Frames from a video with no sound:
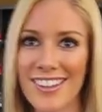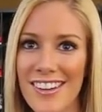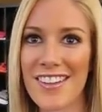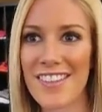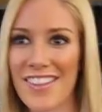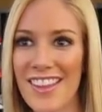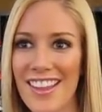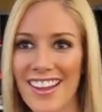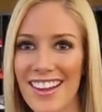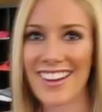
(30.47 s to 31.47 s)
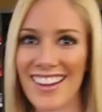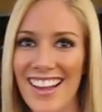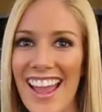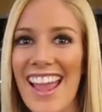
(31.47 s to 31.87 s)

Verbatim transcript: I agree with that.